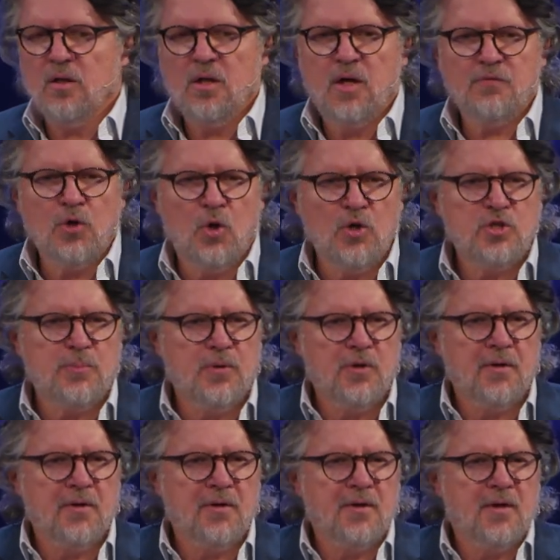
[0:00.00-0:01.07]
of the Holy
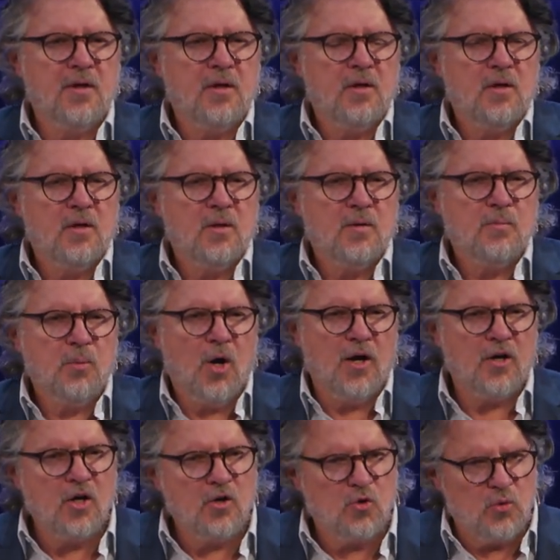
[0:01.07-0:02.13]
Spirit
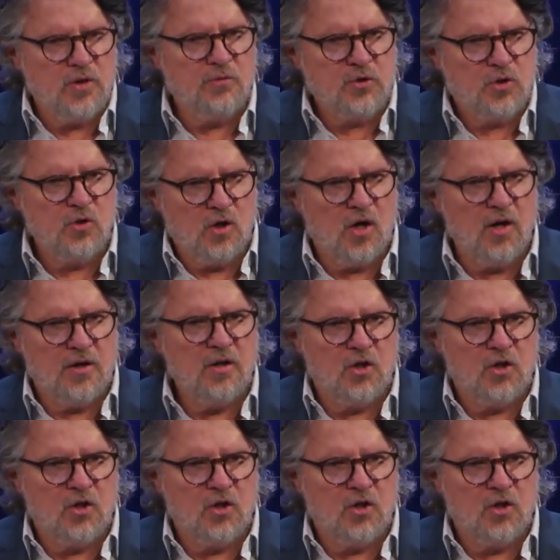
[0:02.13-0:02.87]
brought grief to your heart?